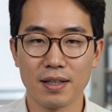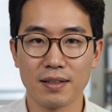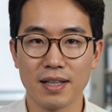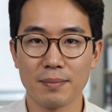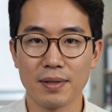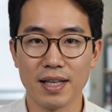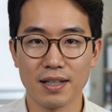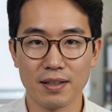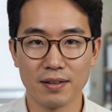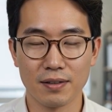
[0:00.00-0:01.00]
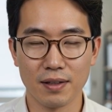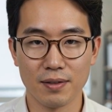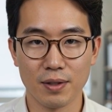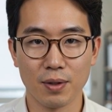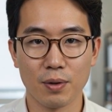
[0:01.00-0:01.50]
The application
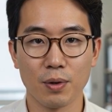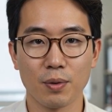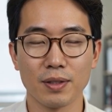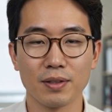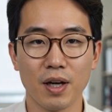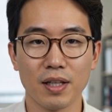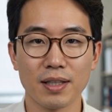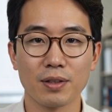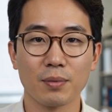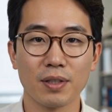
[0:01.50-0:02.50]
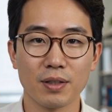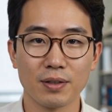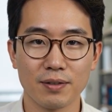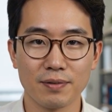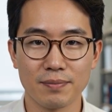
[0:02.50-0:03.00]
never knew it wasn't talking to
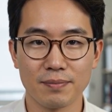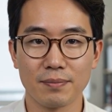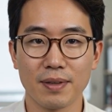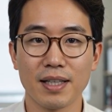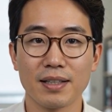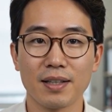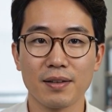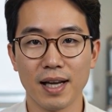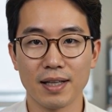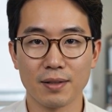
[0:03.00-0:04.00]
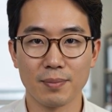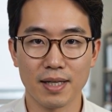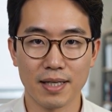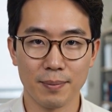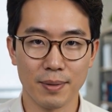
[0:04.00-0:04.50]
Windows. Linux never had to
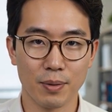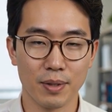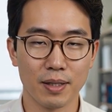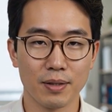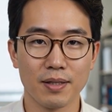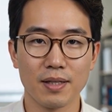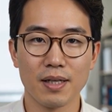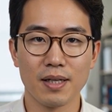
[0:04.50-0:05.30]
pretend to be Windows.